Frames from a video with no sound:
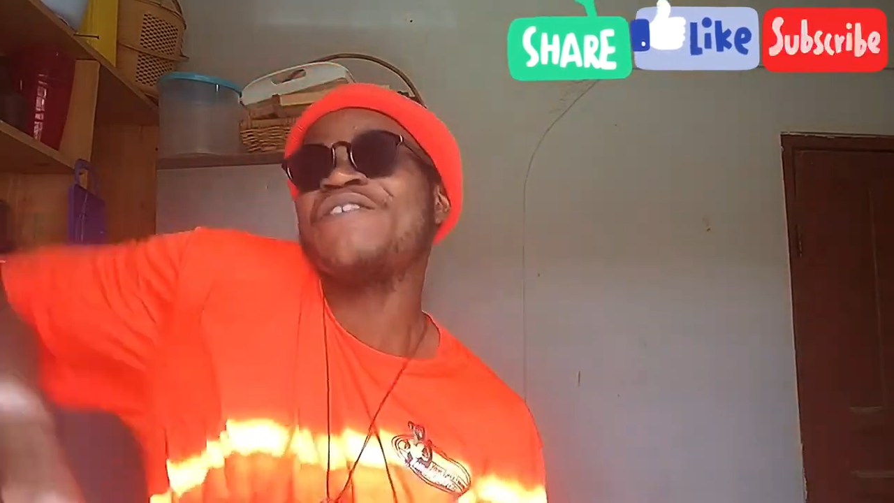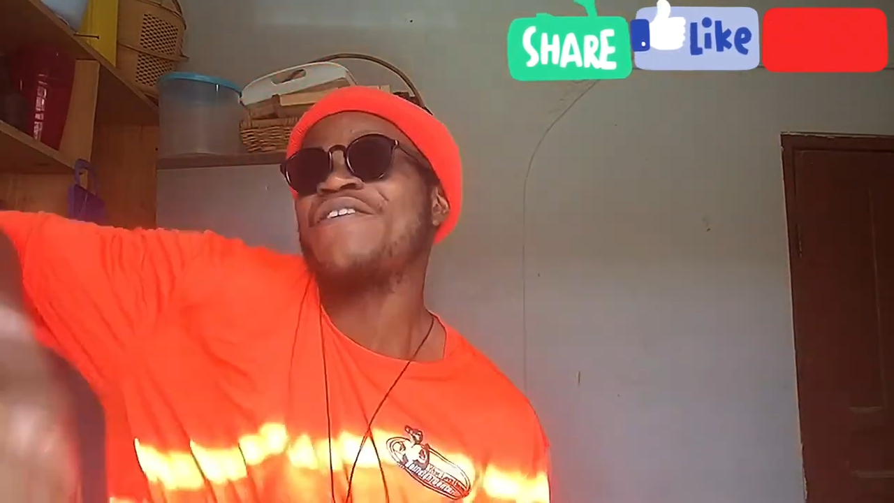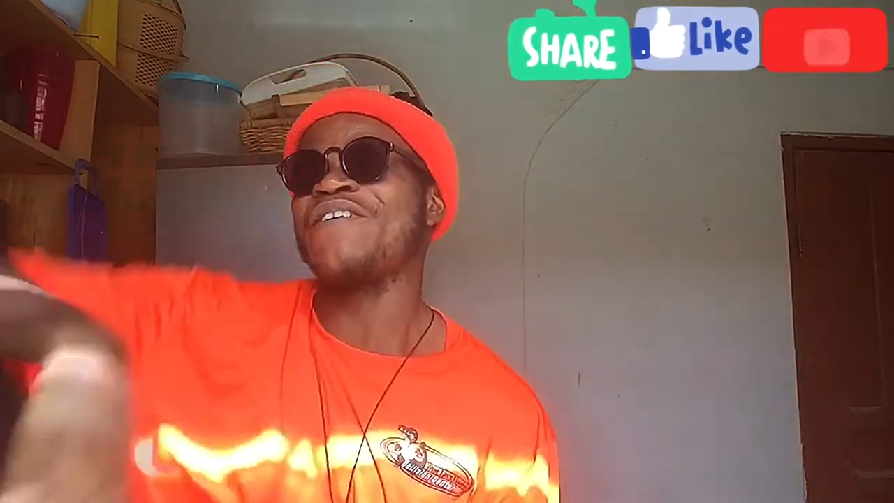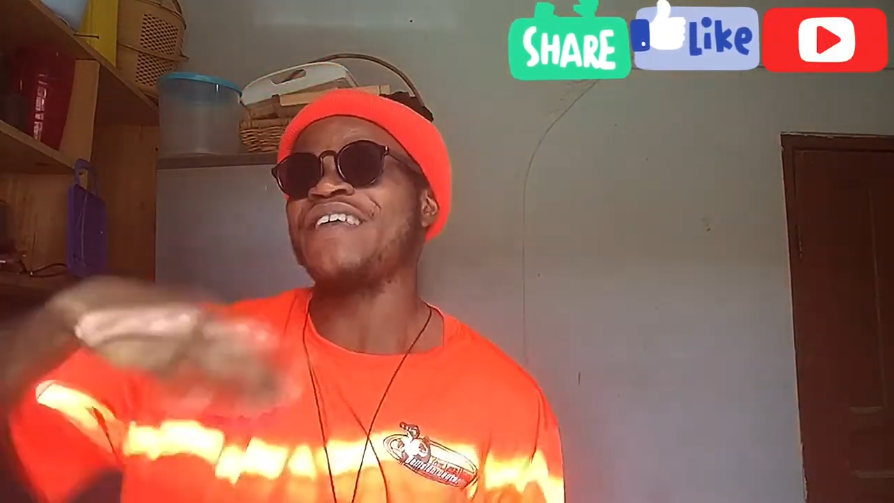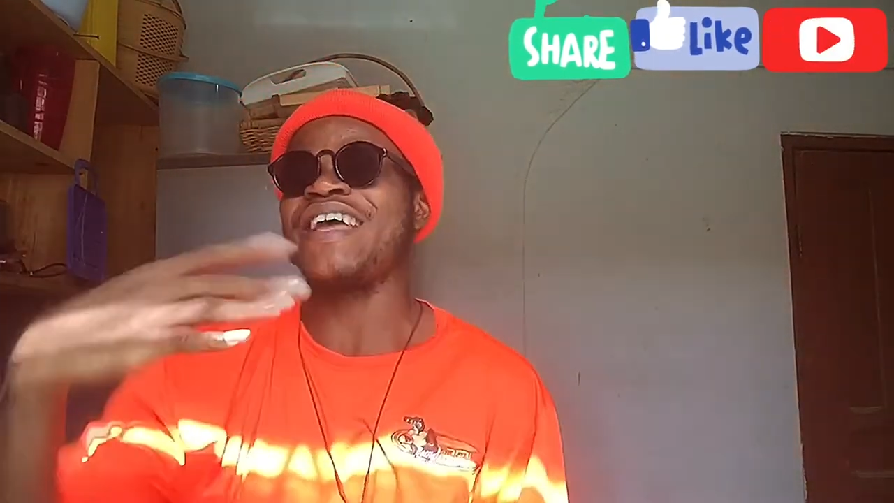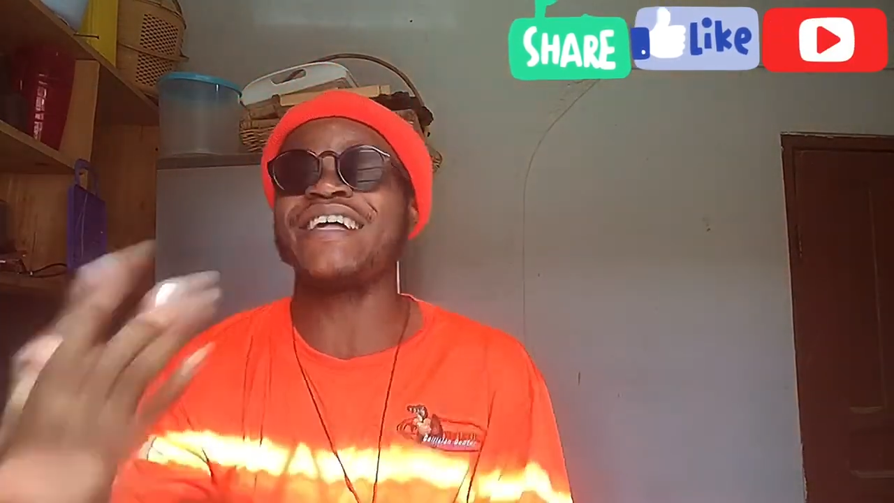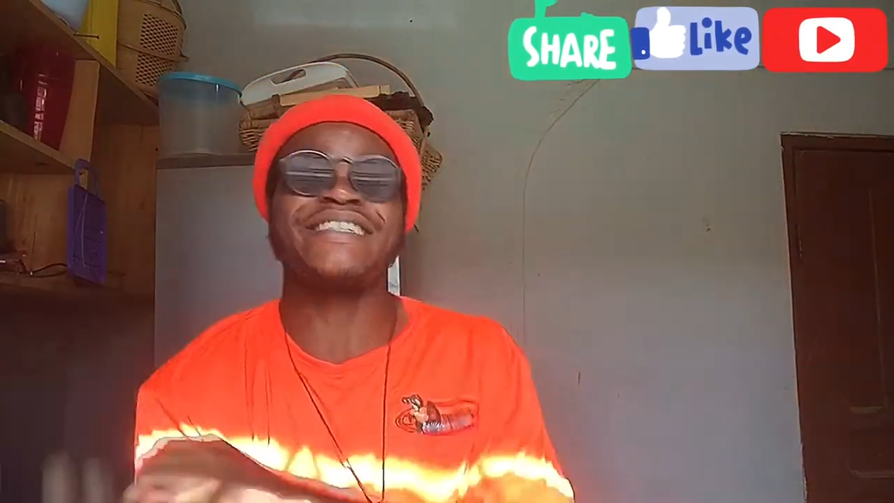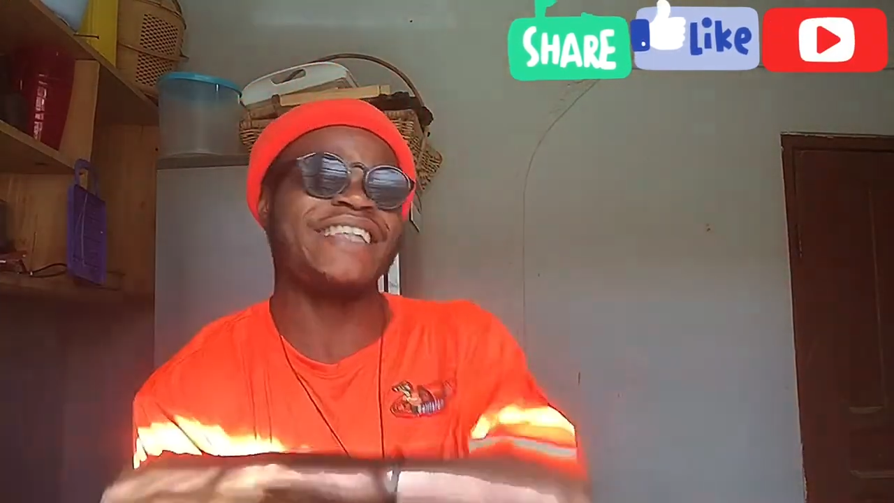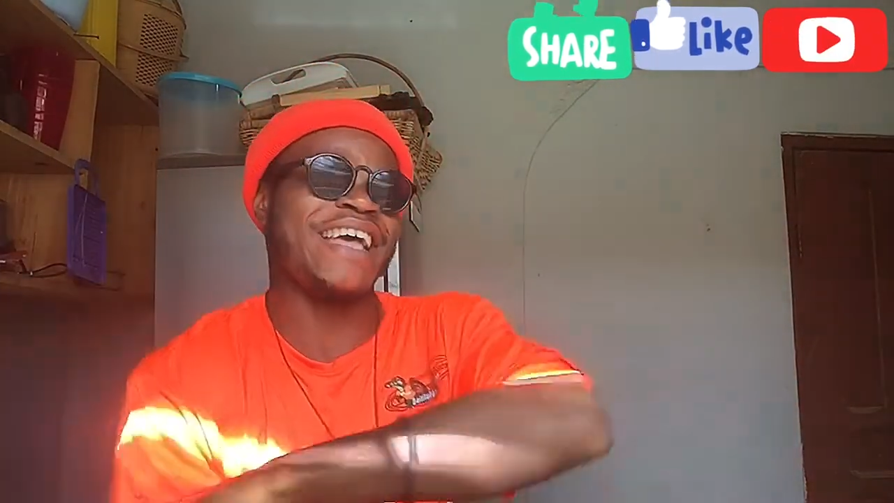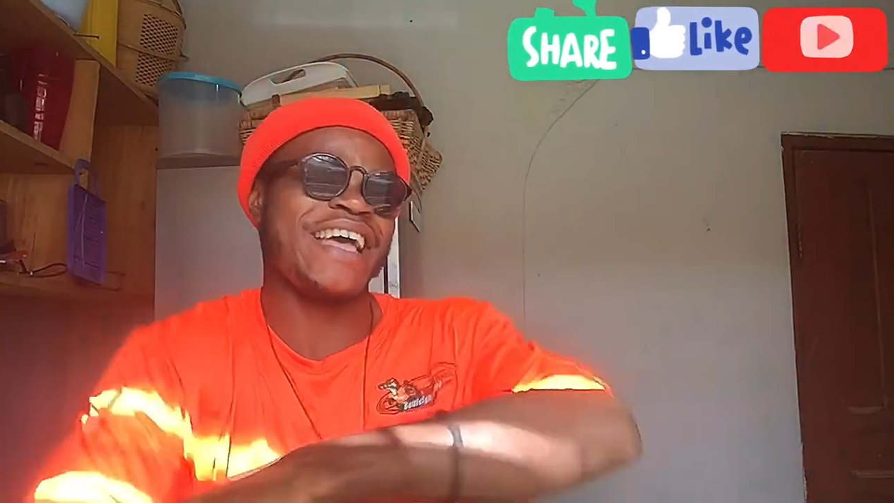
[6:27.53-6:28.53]

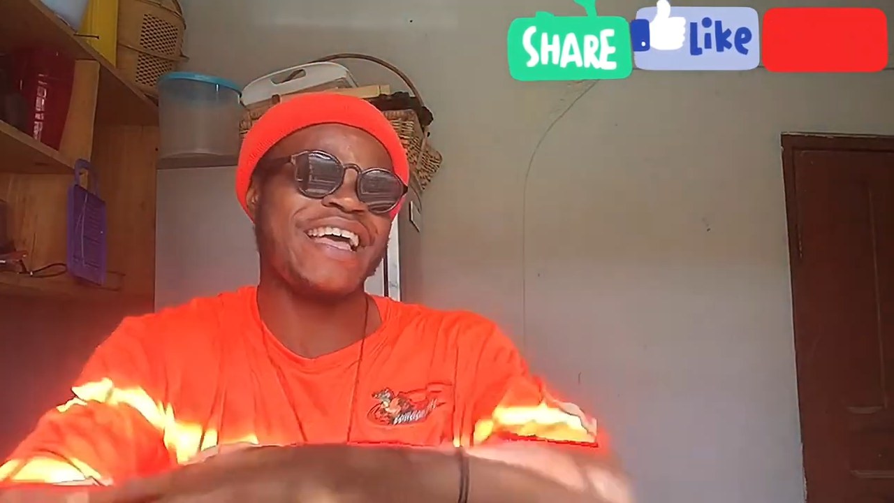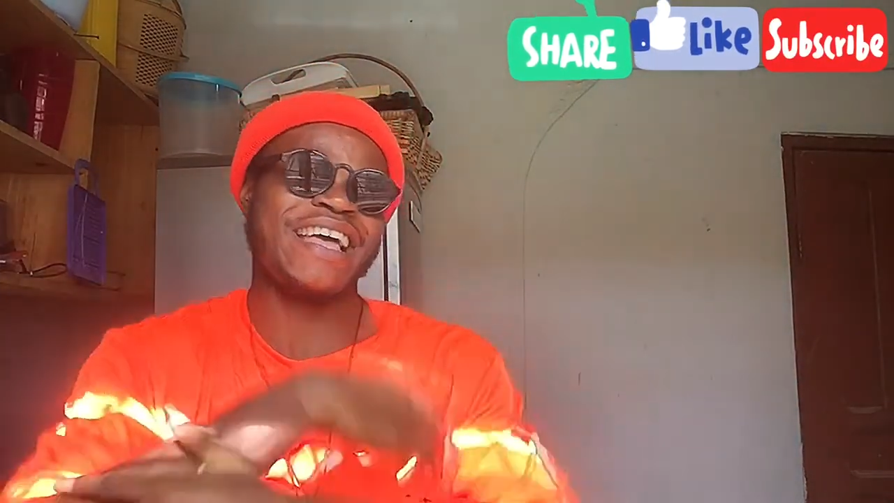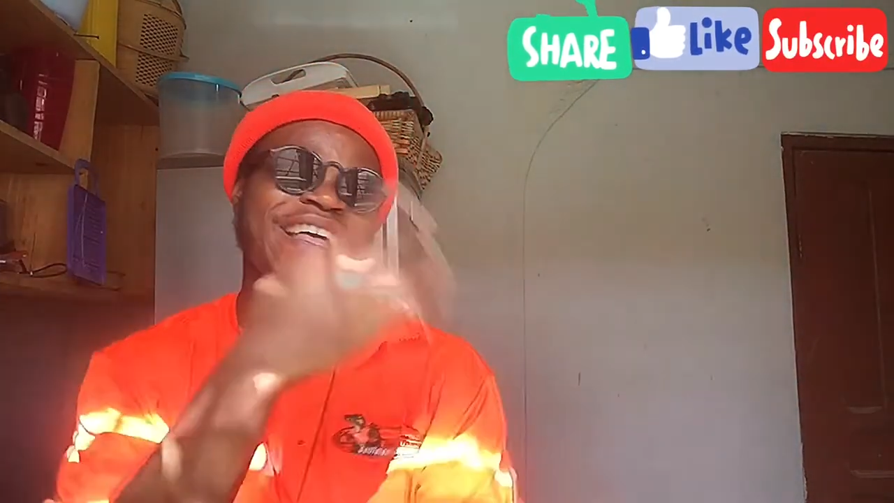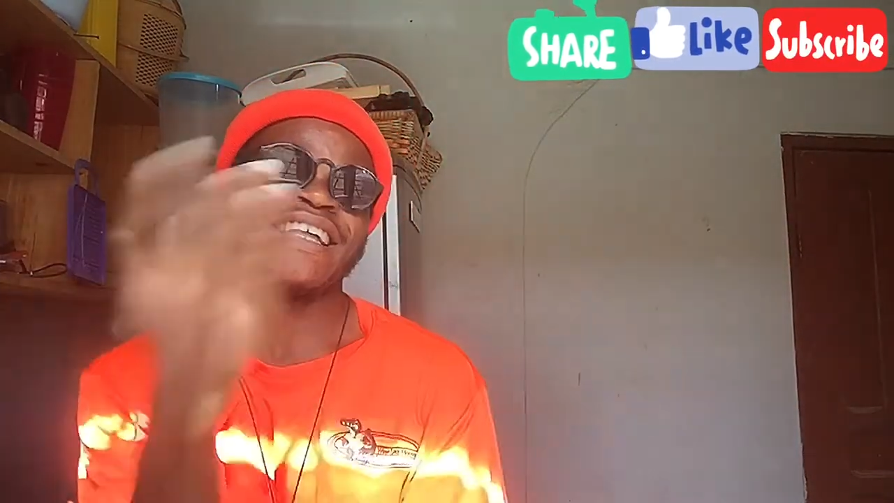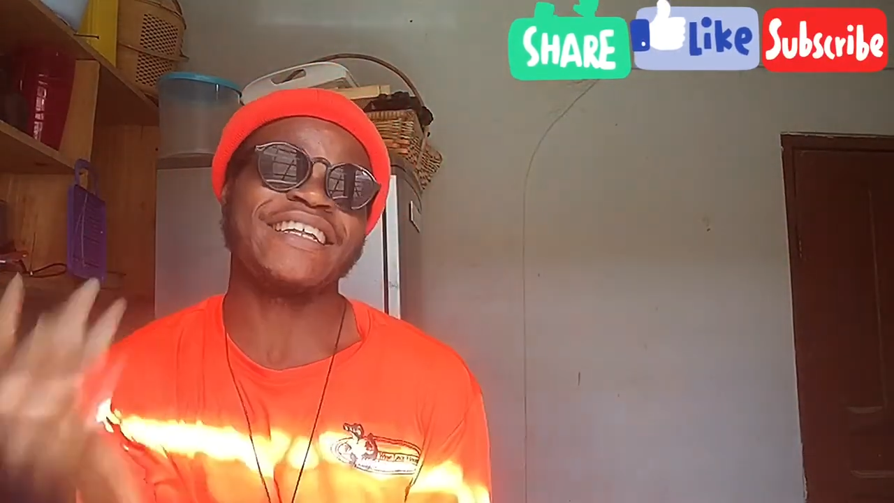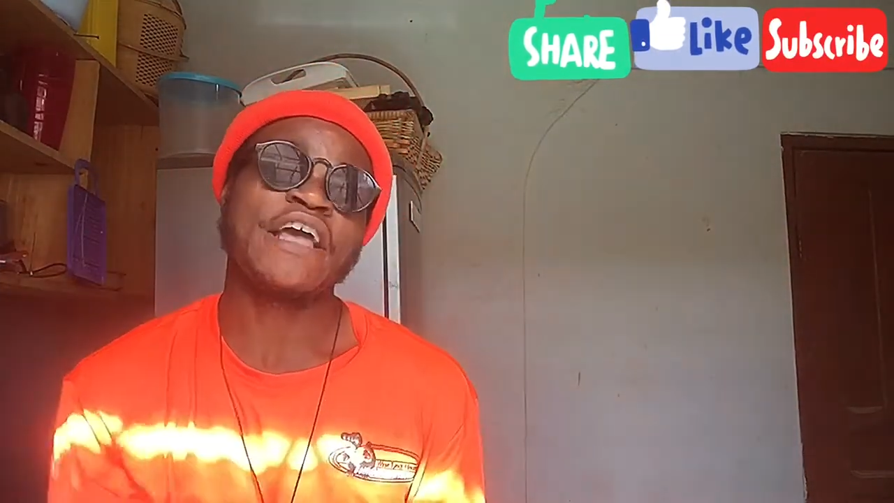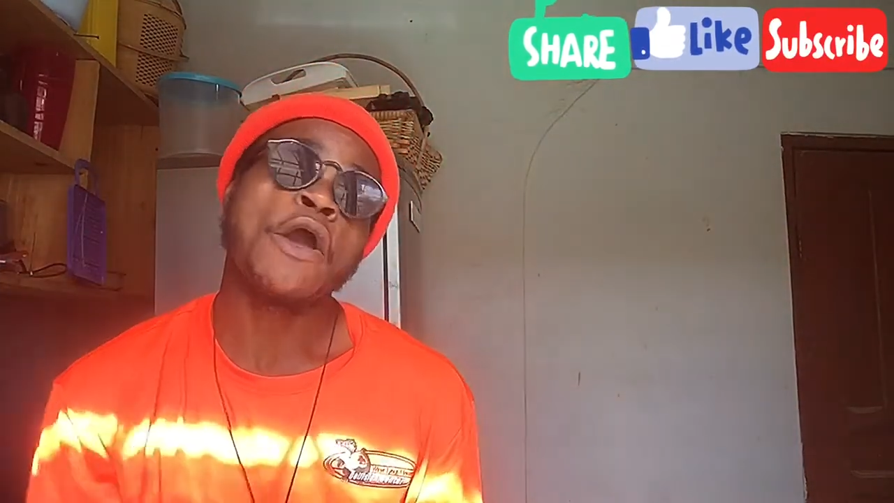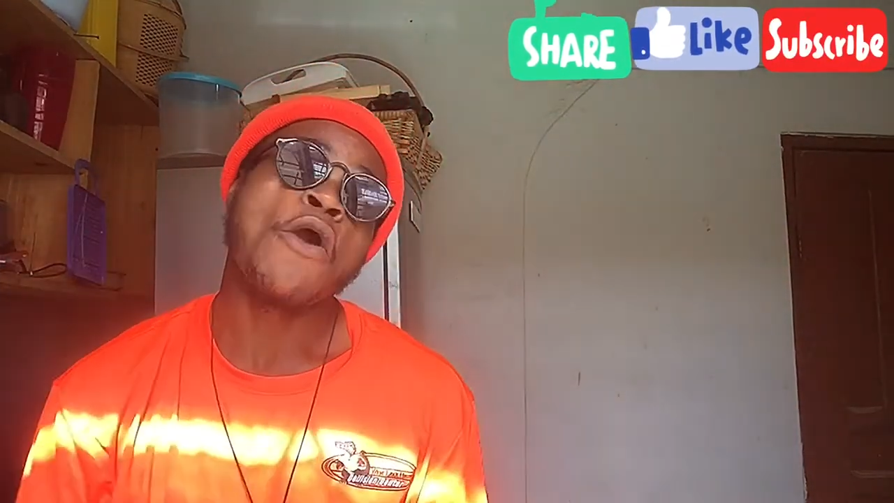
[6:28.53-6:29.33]
understand.